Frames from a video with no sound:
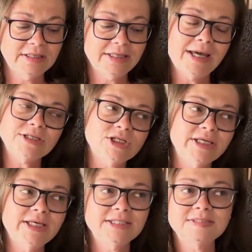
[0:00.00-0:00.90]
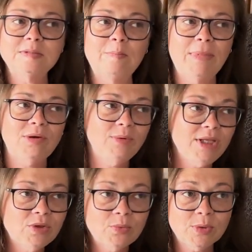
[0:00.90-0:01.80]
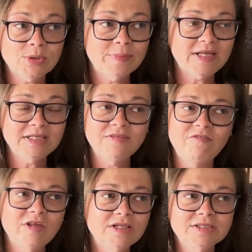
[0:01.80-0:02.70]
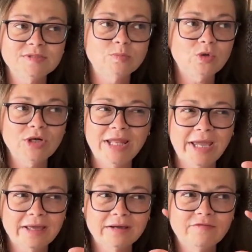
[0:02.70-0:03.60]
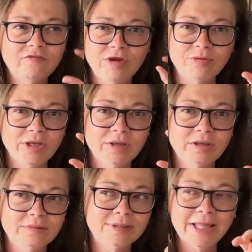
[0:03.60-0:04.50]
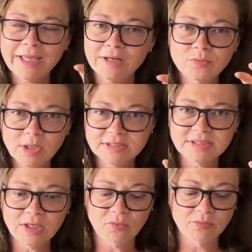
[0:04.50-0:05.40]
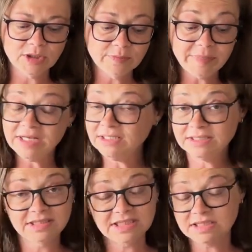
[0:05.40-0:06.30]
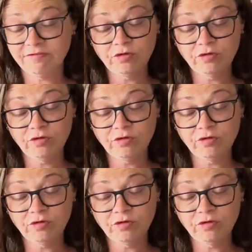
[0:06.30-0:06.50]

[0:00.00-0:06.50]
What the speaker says: actually it is a merino wool, but it feels more like a like a rustic wool. But it's, for